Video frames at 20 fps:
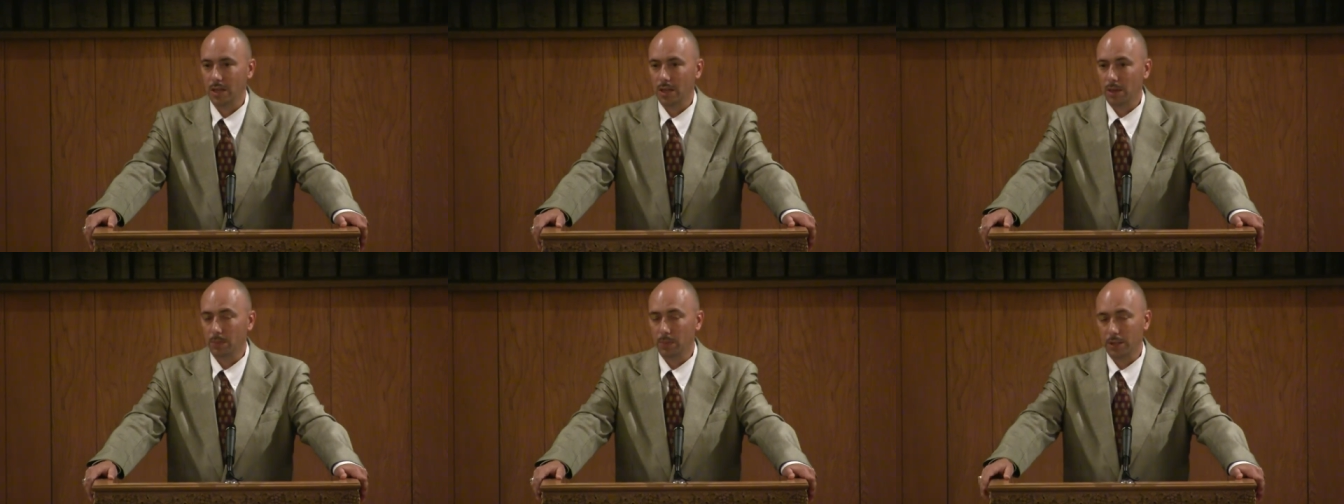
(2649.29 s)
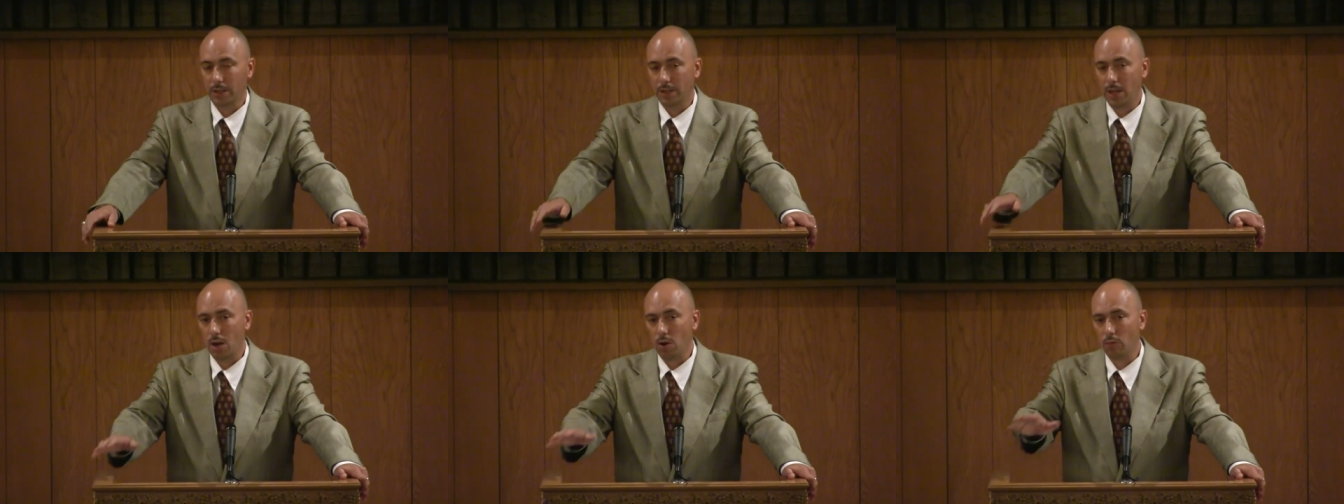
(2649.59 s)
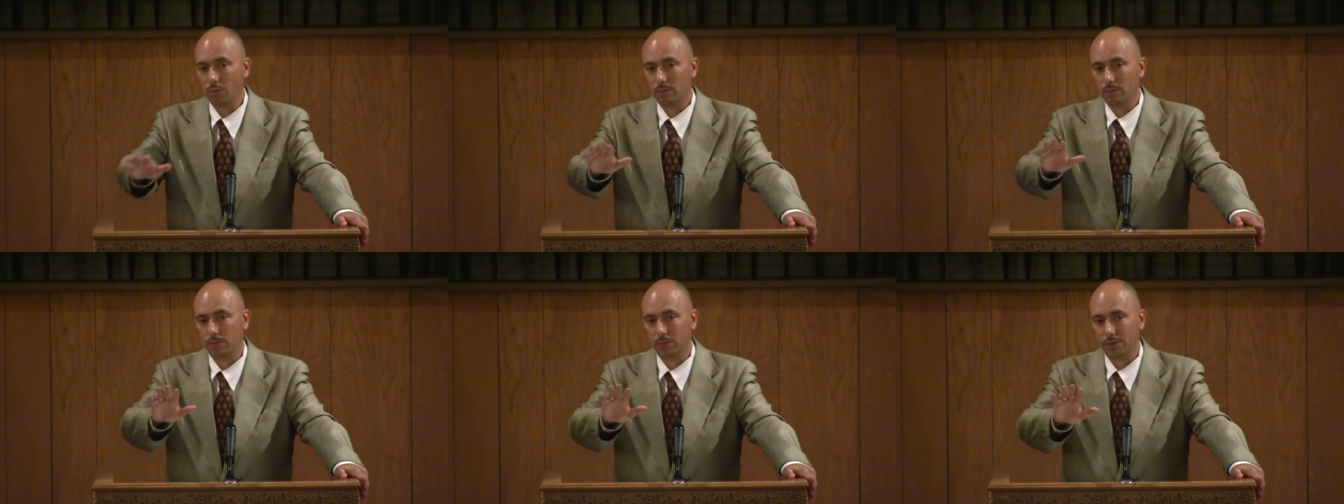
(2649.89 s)
But don't
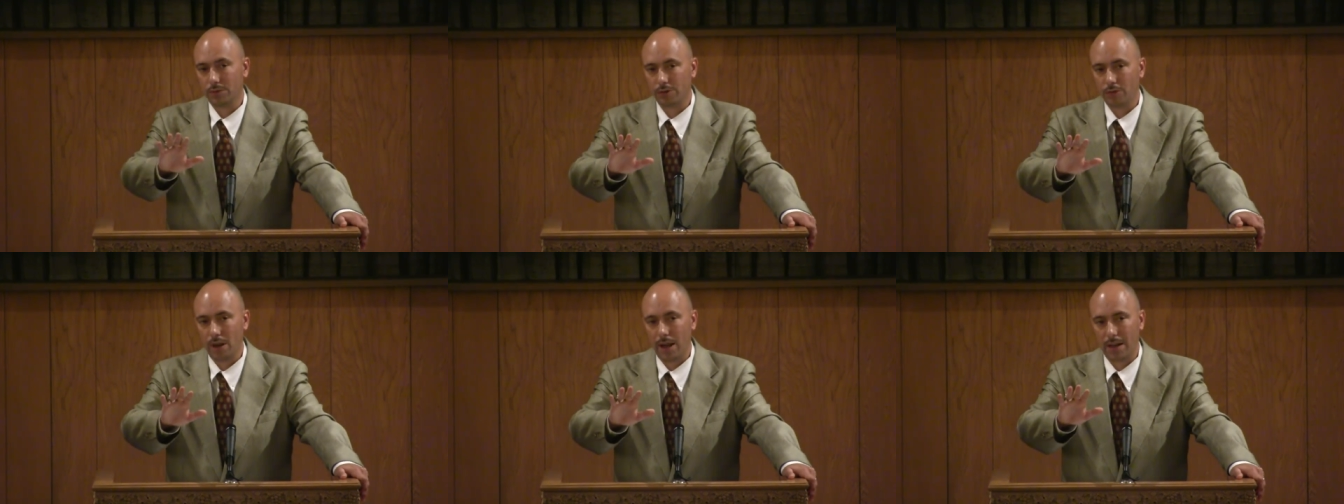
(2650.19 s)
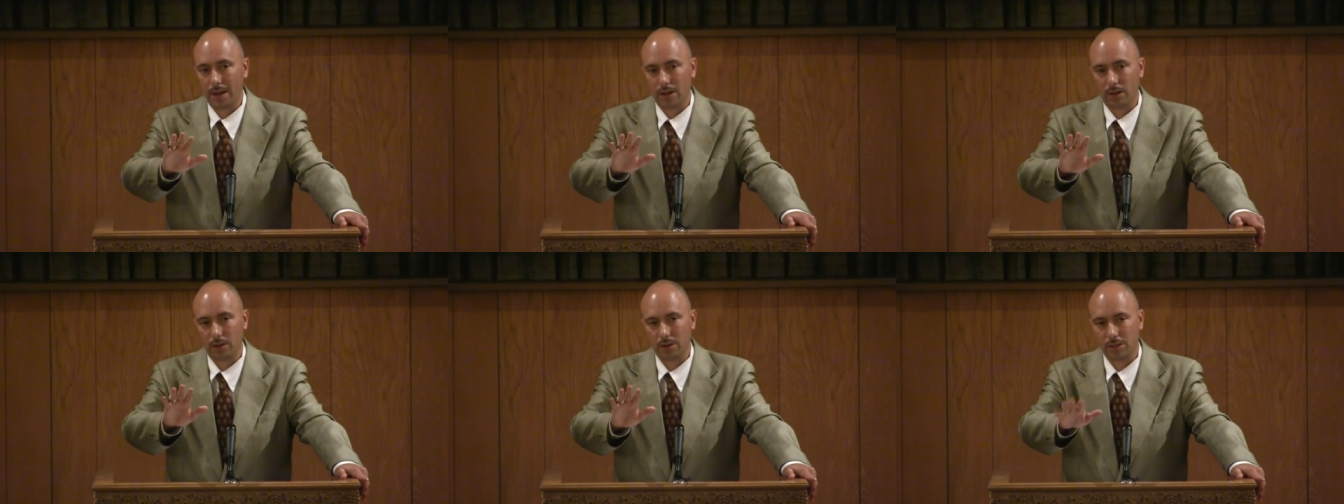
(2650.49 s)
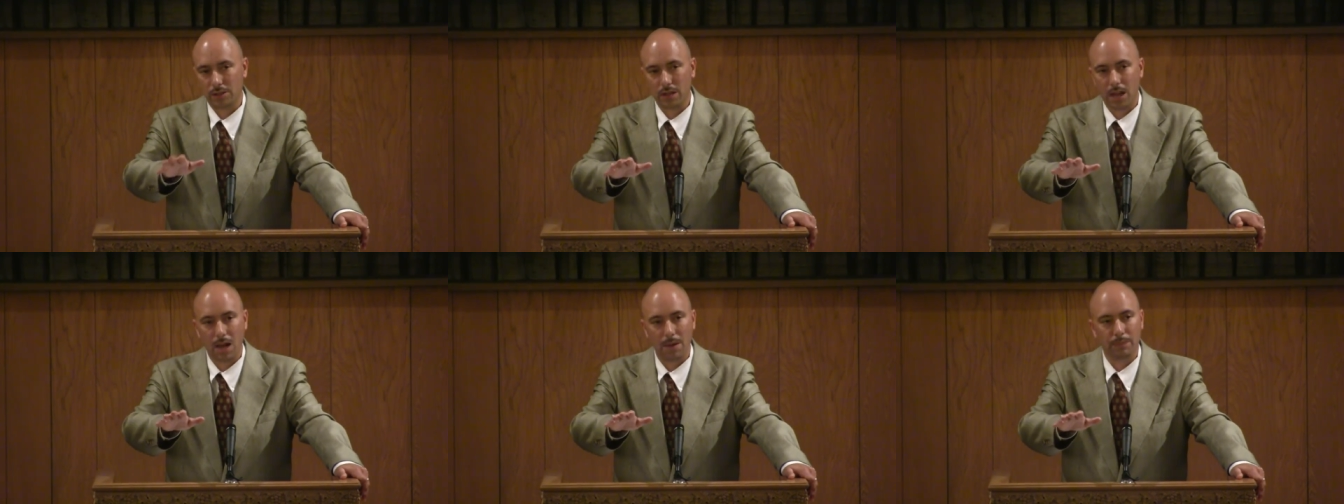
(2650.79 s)
try to
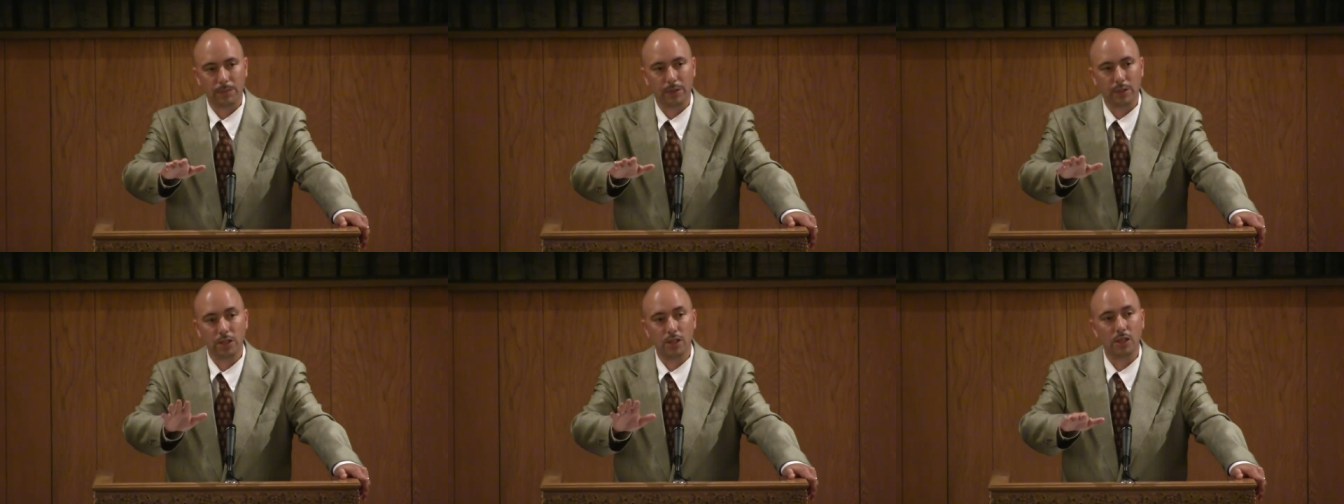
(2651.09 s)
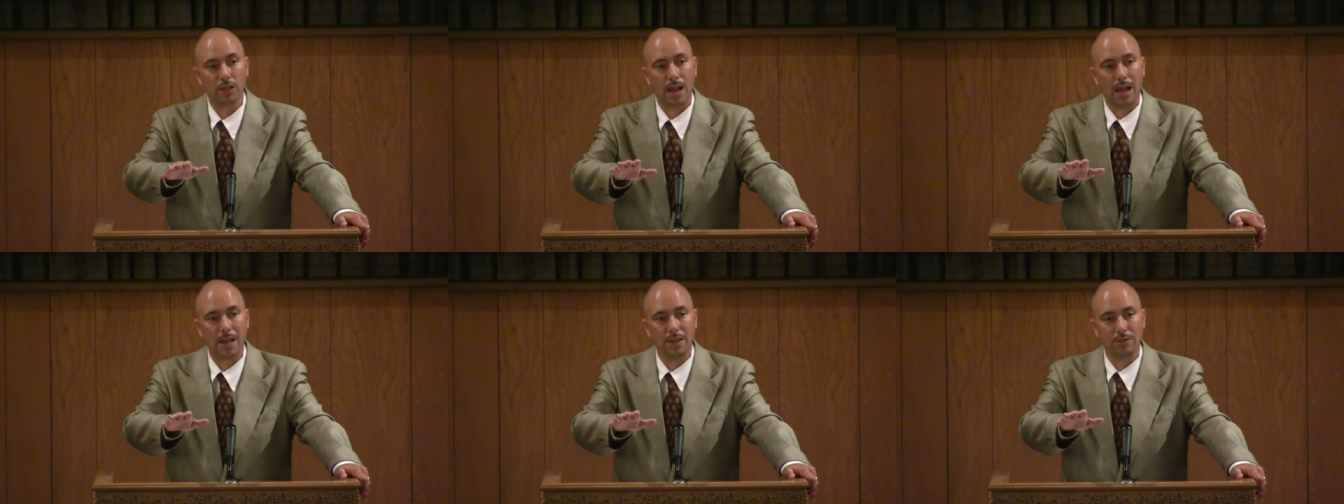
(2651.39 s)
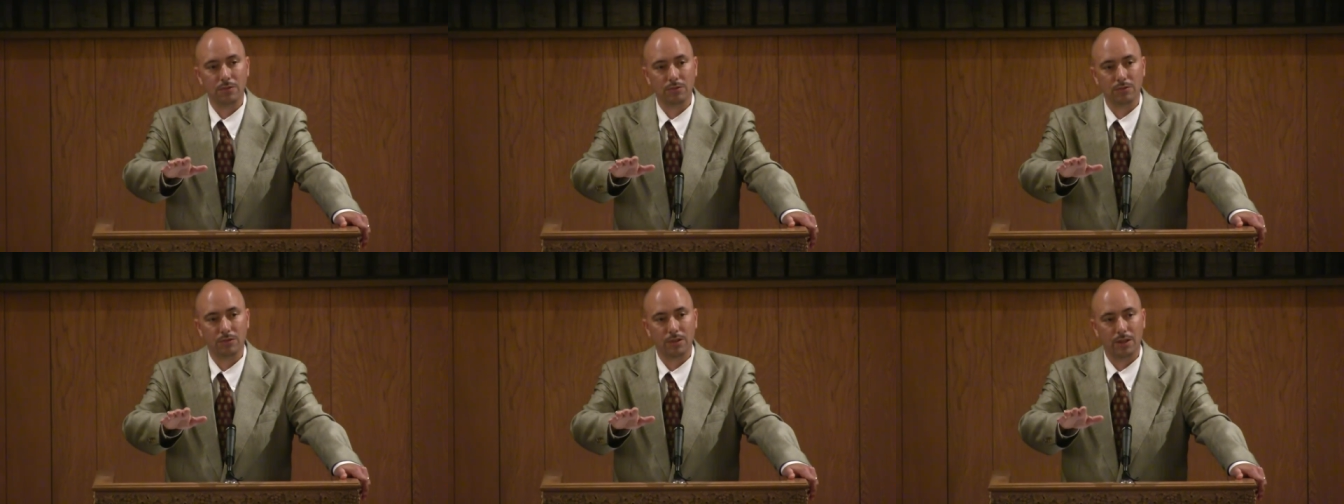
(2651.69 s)
stop the good
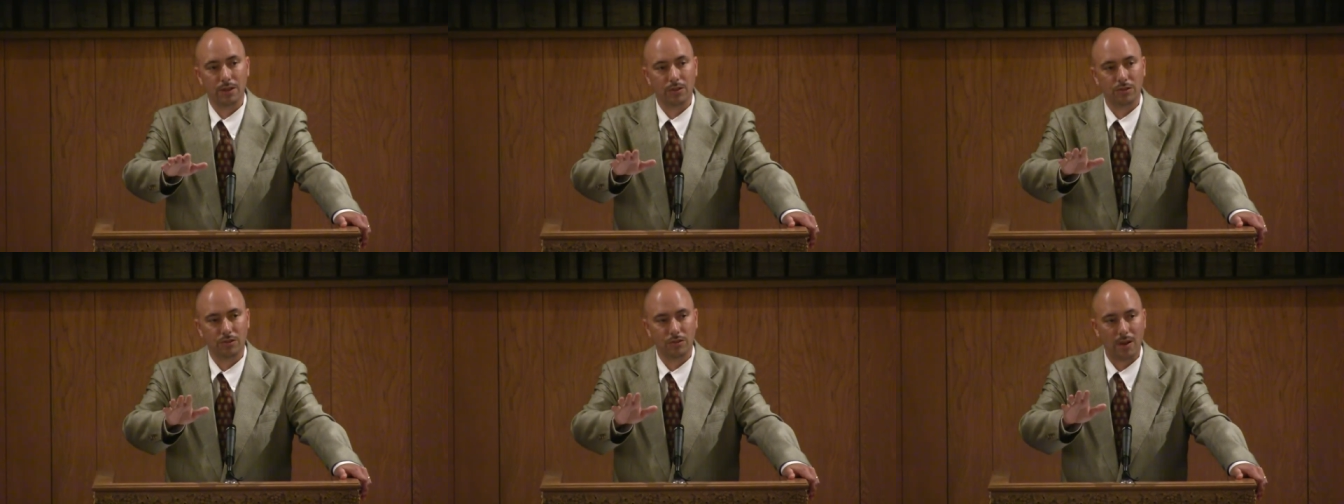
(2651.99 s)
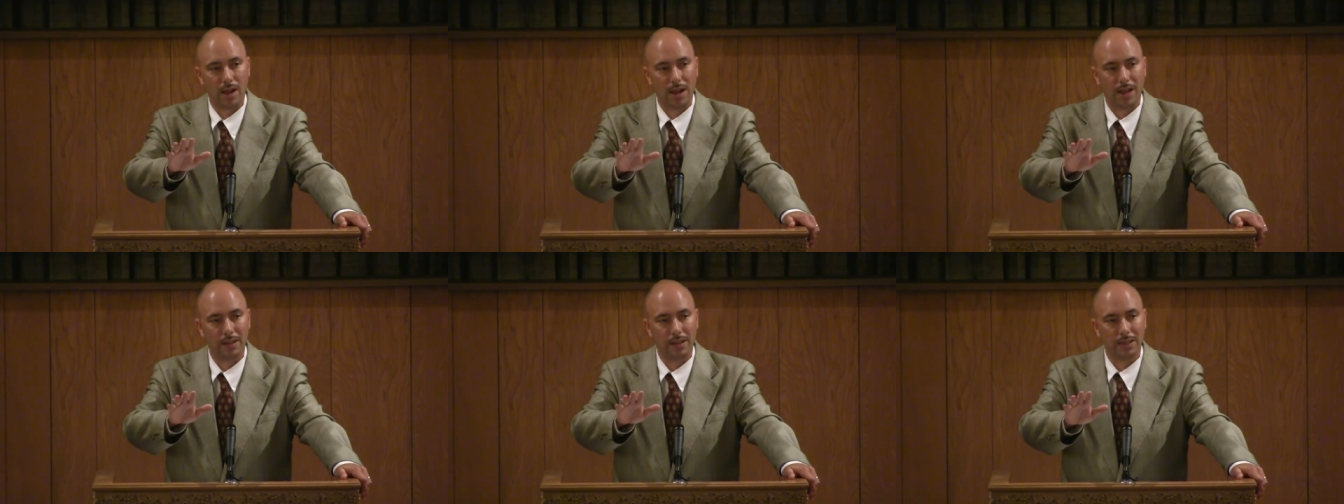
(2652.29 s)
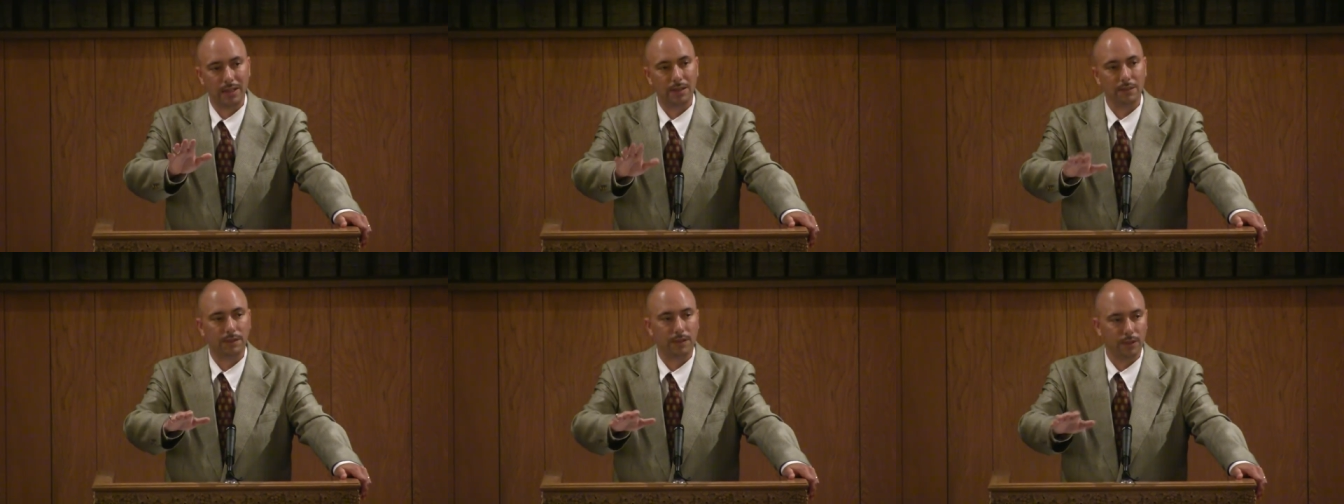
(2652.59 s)
angels that are trying to
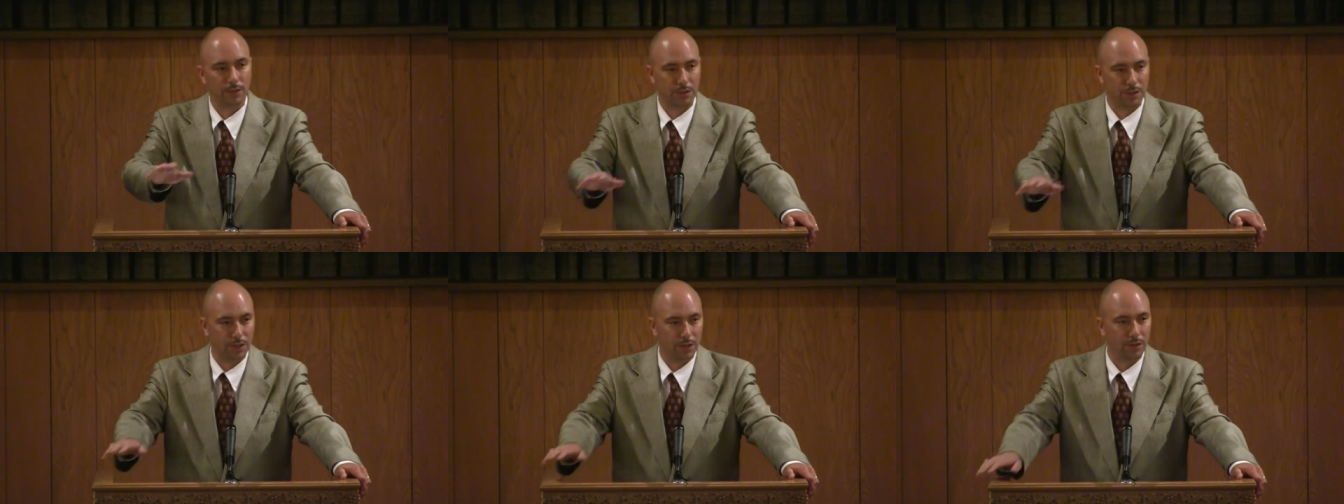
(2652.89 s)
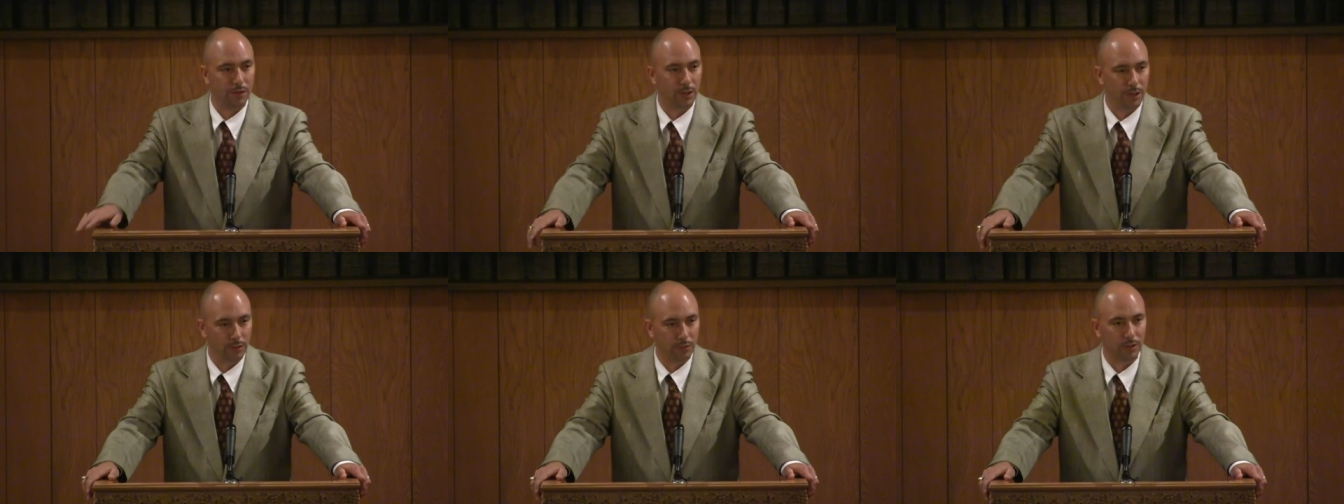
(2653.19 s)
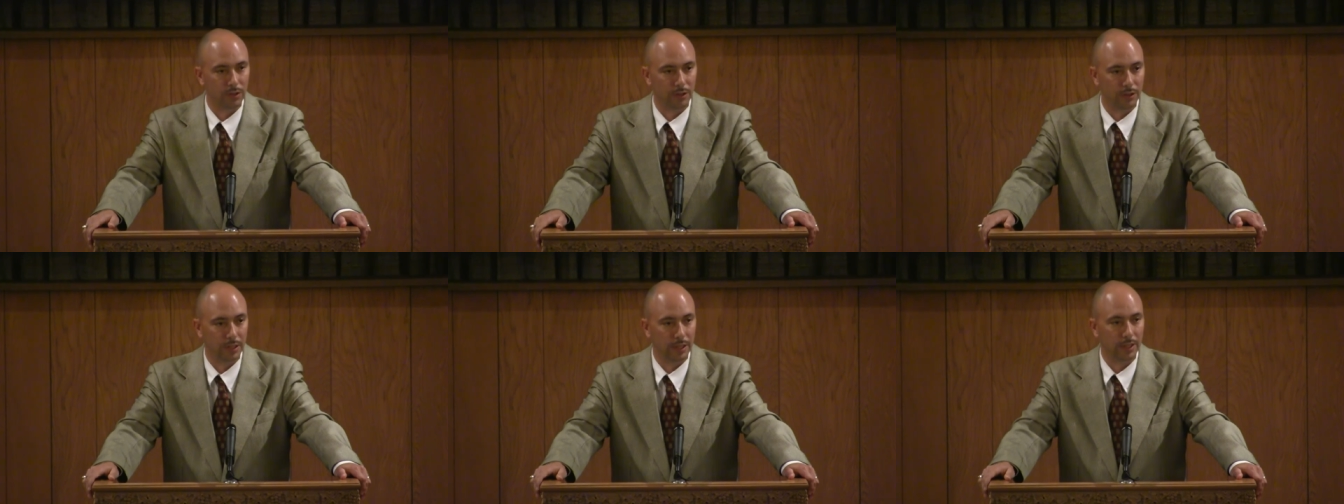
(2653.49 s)
influence you to do
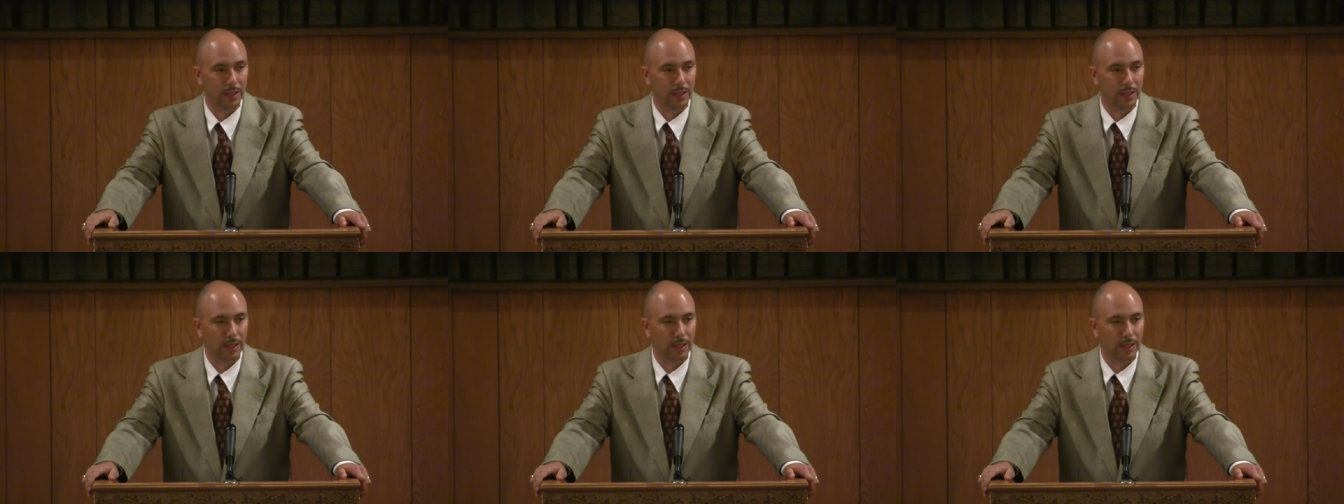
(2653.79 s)
good.